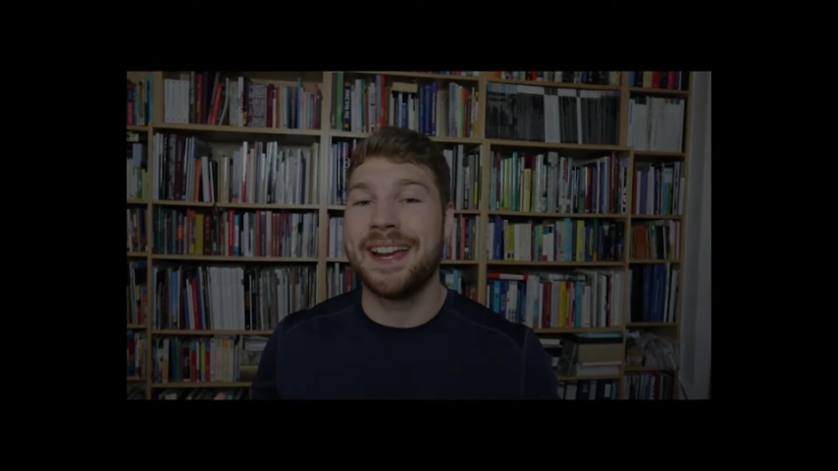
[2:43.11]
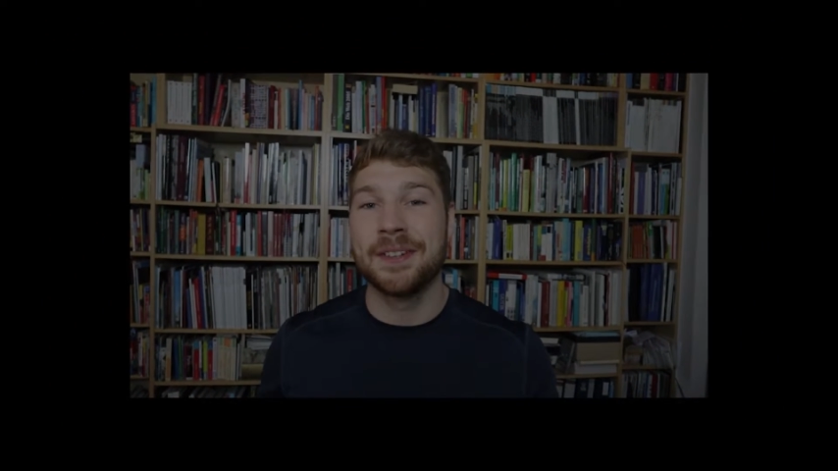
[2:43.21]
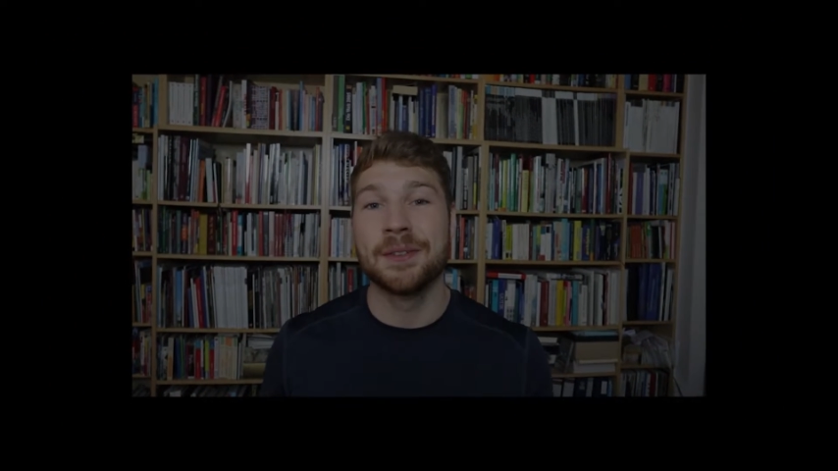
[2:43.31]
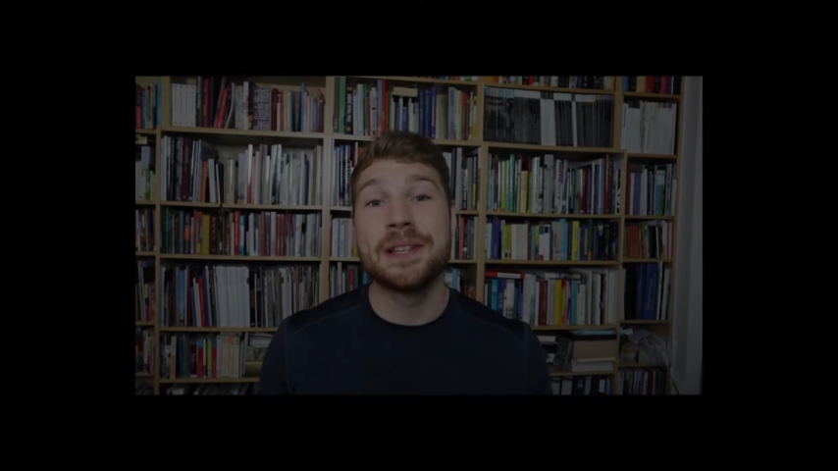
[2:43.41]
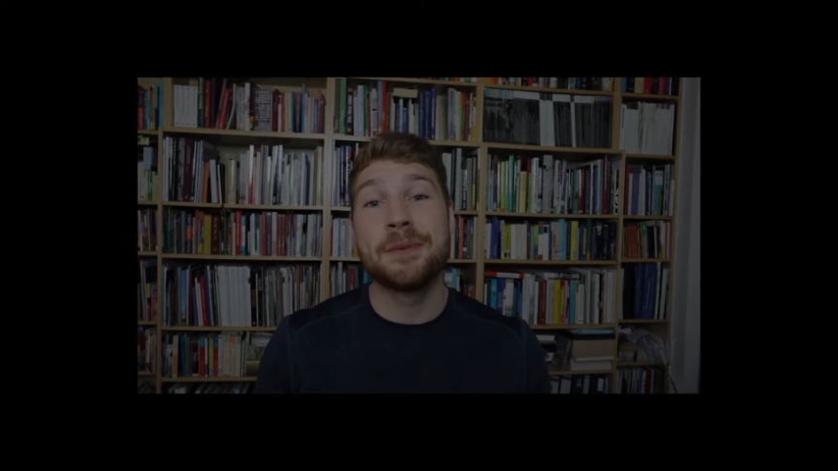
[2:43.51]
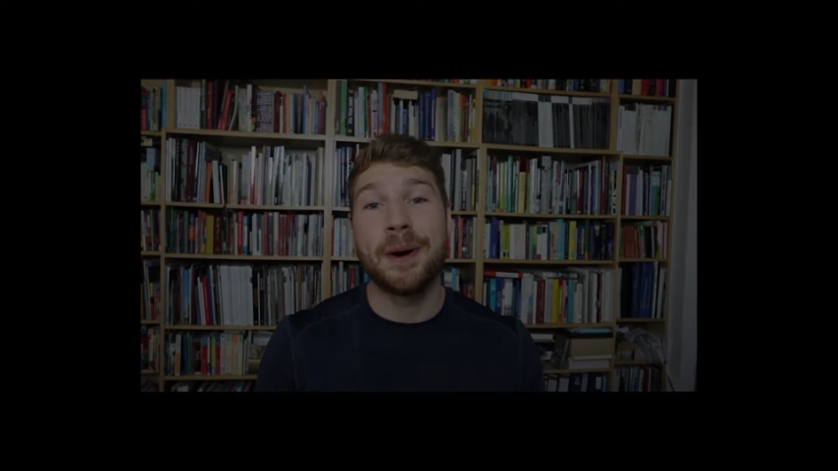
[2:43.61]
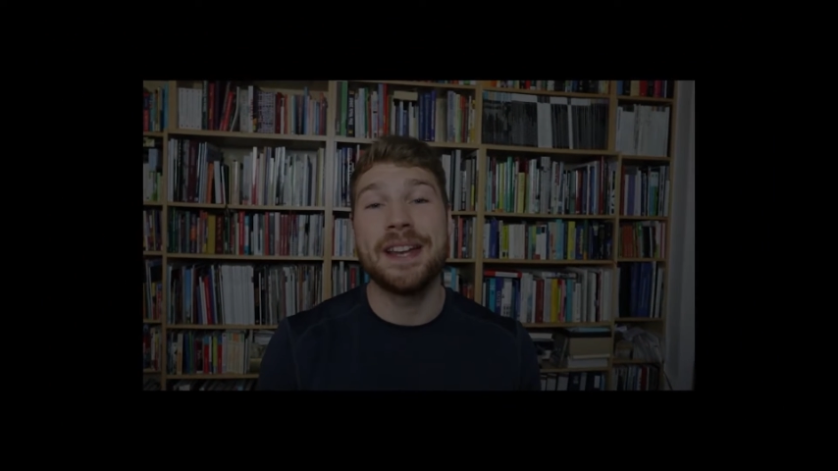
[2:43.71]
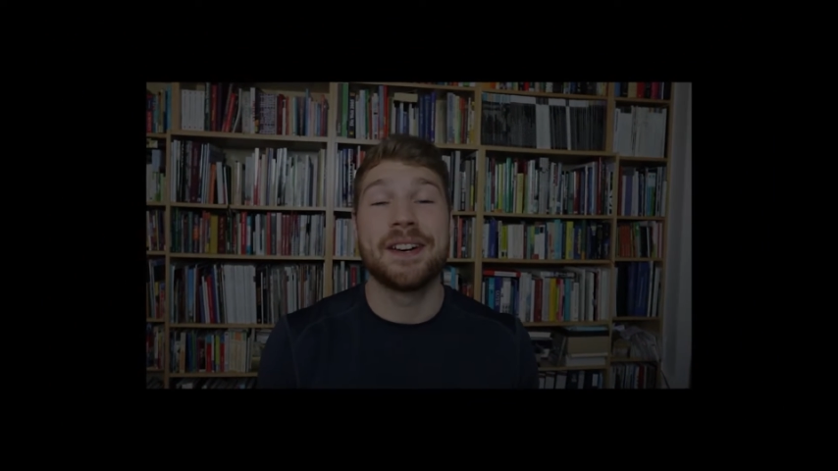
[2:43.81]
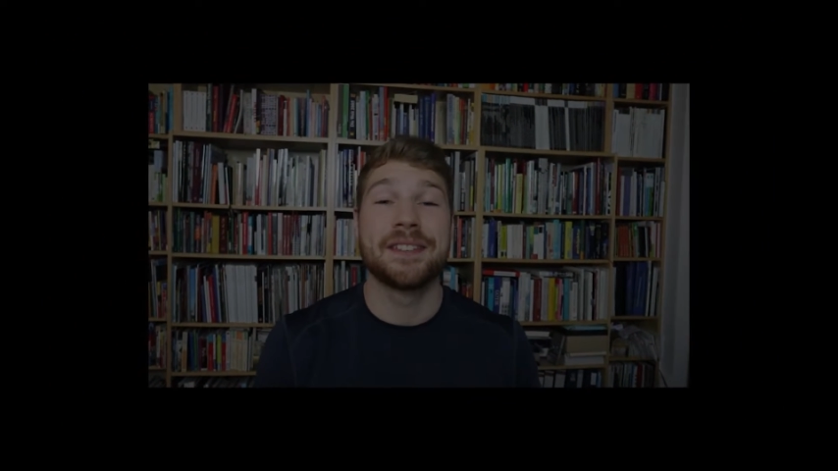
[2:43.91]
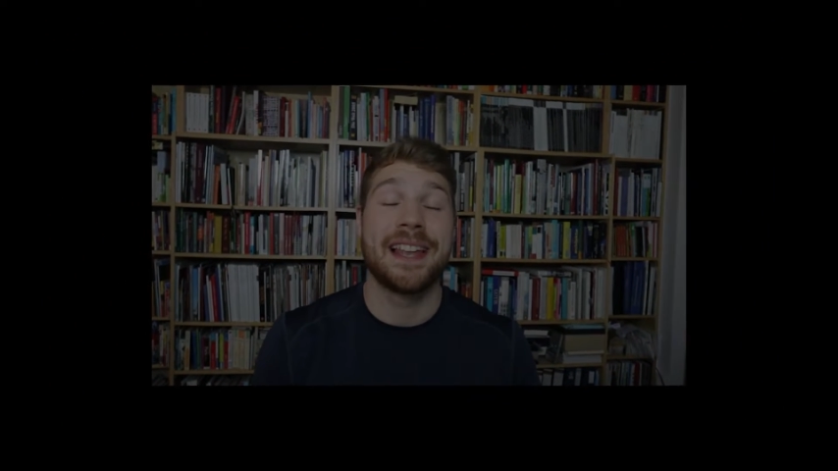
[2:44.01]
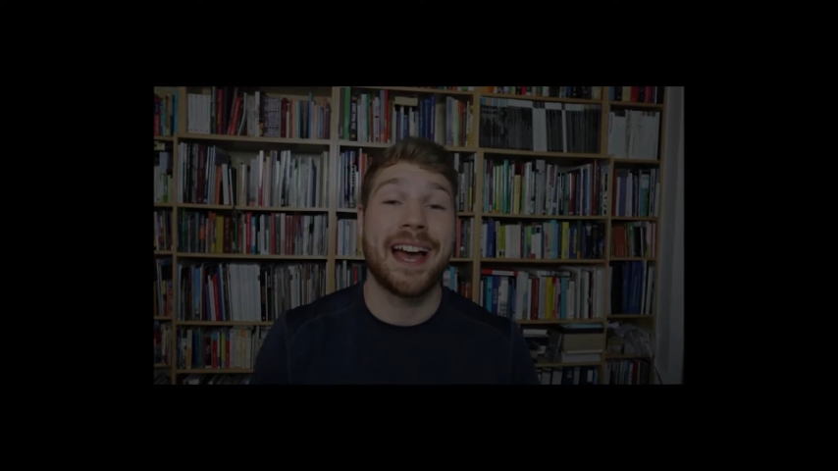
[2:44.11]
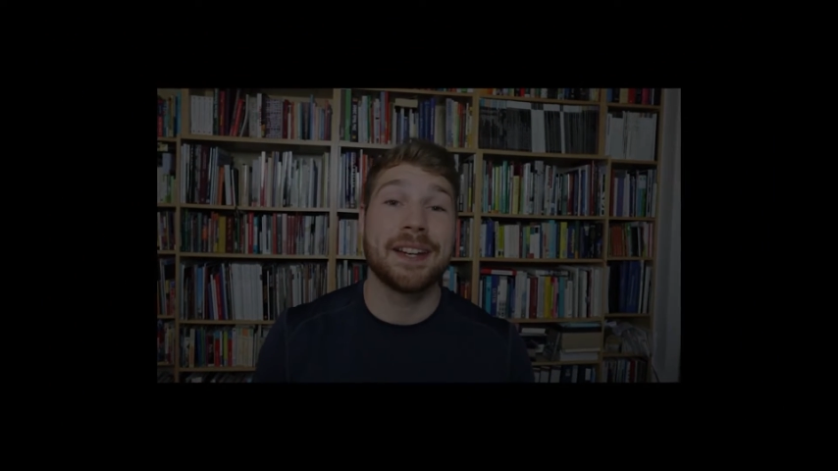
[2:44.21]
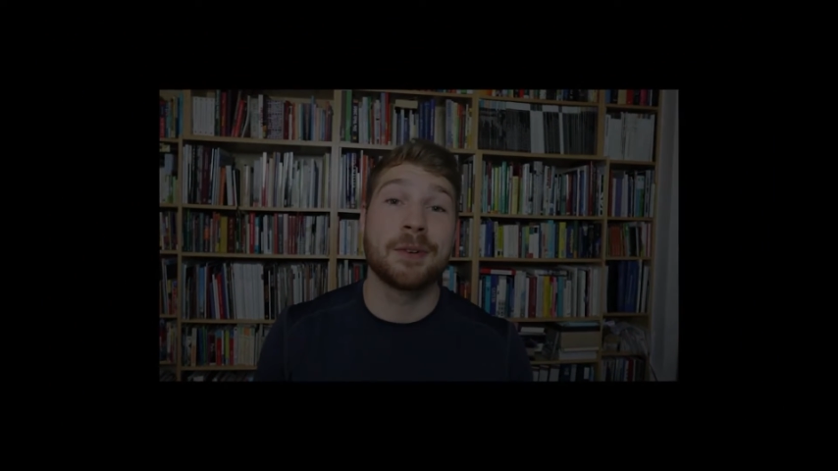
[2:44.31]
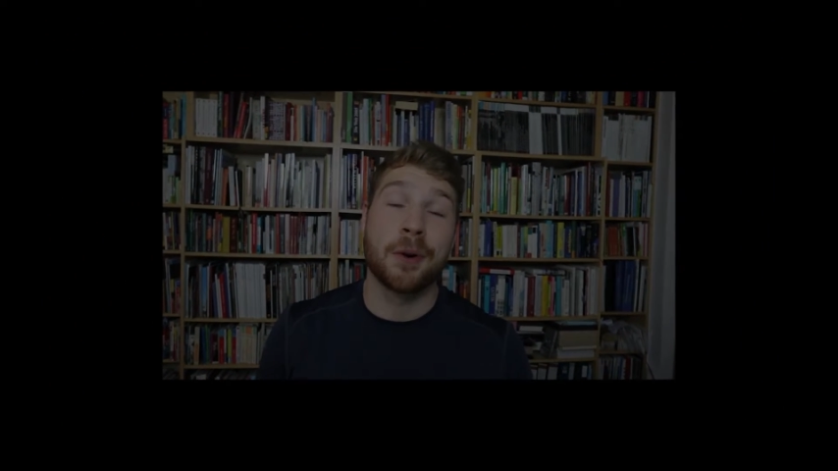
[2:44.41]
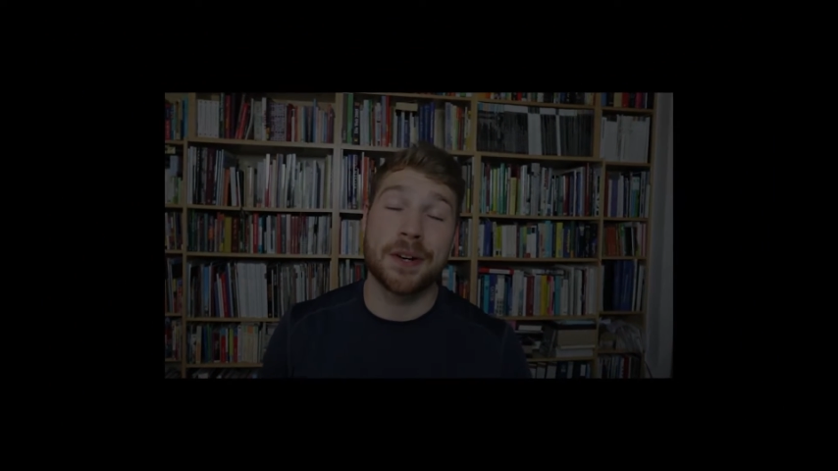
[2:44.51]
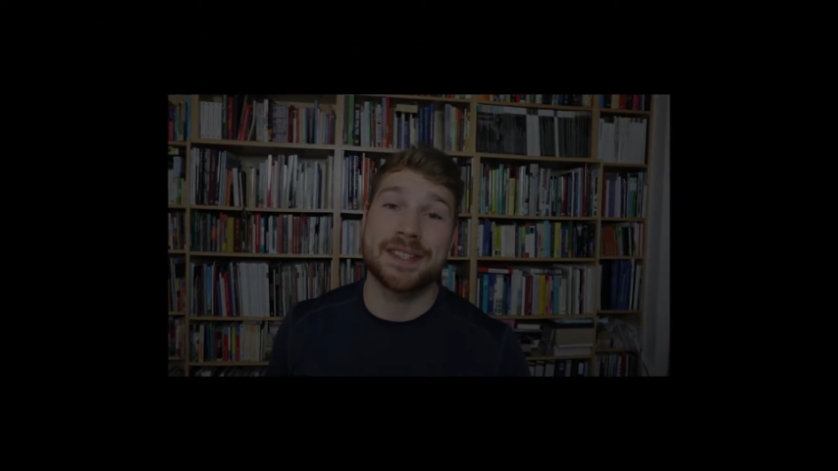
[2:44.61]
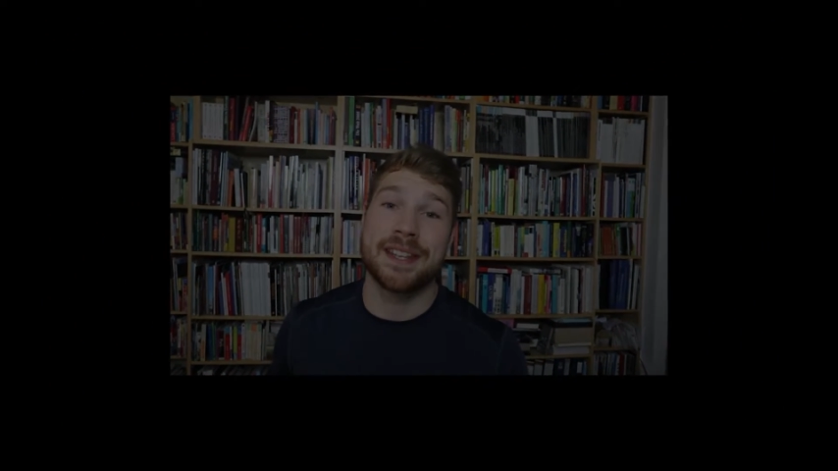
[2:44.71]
and only way down the line quarks